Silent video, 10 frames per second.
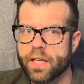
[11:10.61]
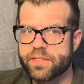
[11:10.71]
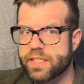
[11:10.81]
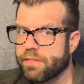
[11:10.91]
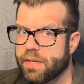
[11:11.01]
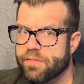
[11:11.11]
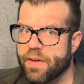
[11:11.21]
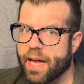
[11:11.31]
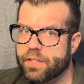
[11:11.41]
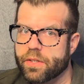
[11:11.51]
A significant
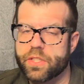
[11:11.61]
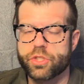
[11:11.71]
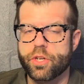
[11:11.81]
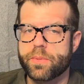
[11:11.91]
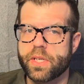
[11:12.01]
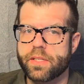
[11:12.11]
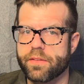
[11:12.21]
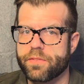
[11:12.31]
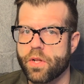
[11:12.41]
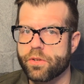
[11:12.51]
factor contributing to the
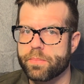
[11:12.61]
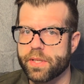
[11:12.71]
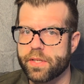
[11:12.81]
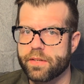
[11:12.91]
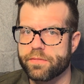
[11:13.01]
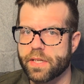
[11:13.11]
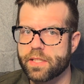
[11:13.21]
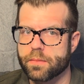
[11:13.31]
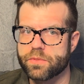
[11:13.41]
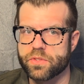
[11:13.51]
vulnerability of
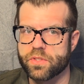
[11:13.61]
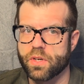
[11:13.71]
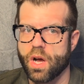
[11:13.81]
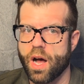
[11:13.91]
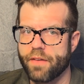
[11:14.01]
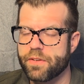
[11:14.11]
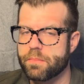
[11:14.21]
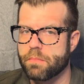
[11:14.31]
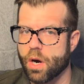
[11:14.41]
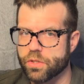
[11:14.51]
victims is their
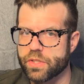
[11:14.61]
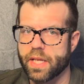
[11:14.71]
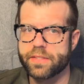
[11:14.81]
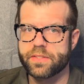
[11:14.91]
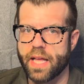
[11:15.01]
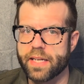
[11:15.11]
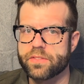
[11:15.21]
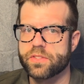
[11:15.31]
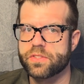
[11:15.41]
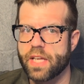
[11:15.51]
often marginalized
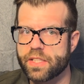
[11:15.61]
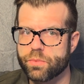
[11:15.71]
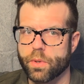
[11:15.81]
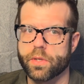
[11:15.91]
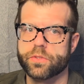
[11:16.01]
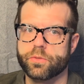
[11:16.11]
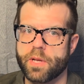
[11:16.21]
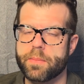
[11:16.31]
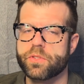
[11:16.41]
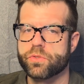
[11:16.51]
status as sex workers who
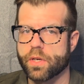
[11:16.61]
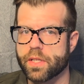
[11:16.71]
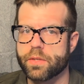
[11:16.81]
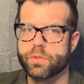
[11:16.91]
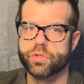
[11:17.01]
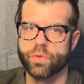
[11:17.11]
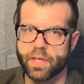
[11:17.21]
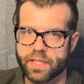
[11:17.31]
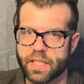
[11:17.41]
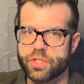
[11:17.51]
may be struggling with
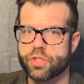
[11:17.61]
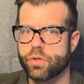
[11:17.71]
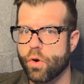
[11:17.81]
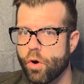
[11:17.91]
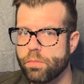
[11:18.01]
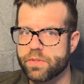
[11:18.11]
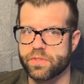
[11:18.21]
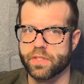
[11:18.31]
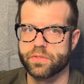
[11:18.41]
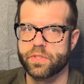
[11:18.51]
drug addiction or
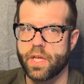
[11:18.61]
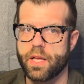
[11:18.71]
homelessness,